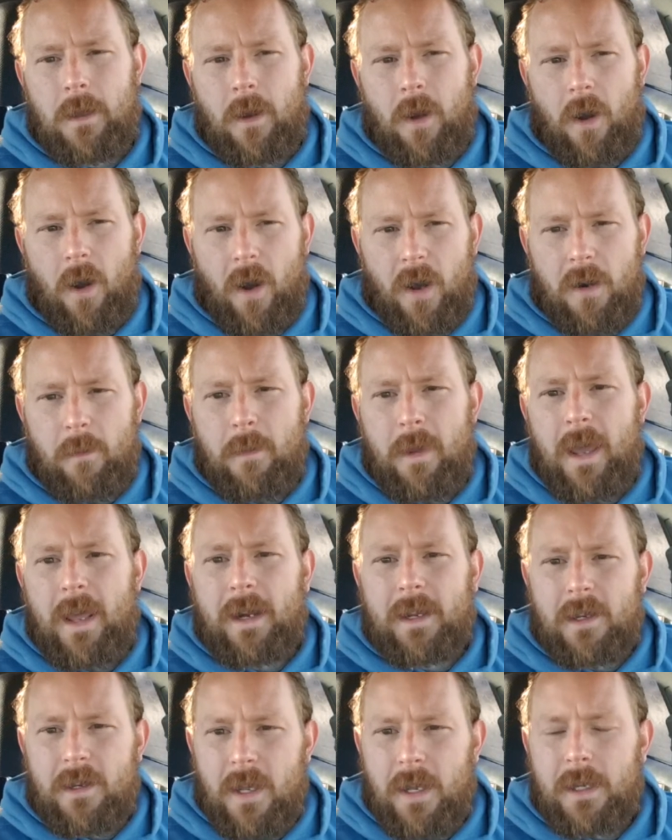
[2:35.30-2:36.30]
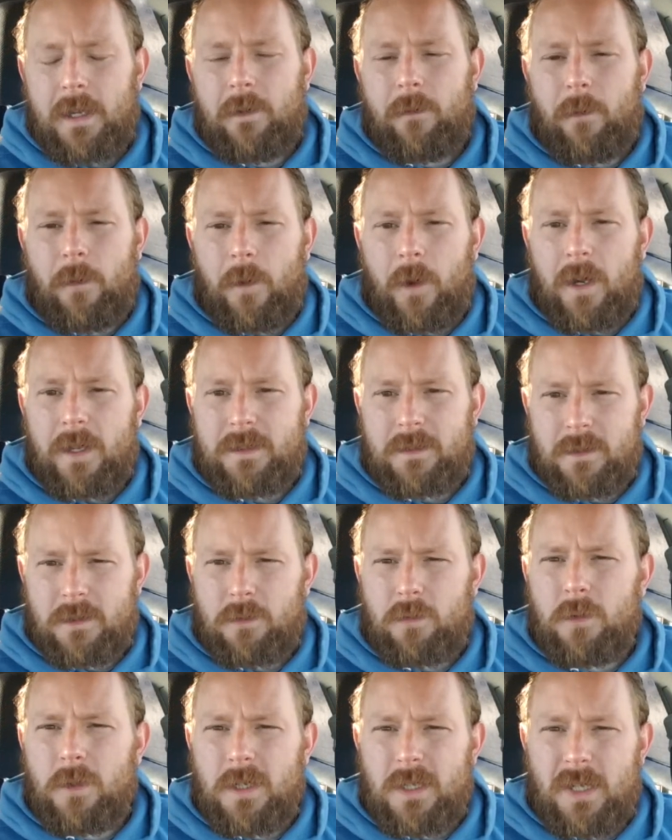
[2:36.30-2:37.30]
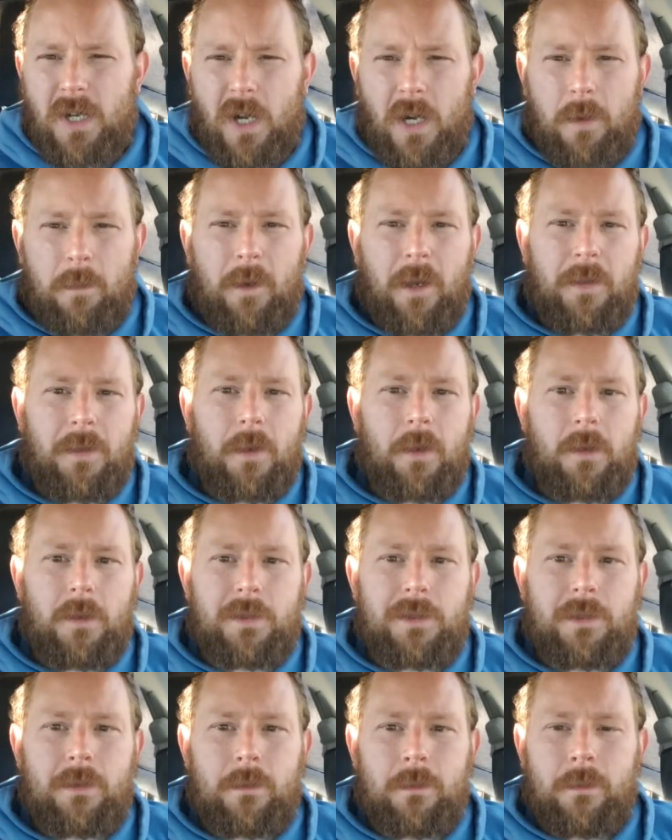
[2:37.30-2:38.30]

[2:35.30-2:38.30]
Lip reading: automatic negative thoughts. Let's really talk about those.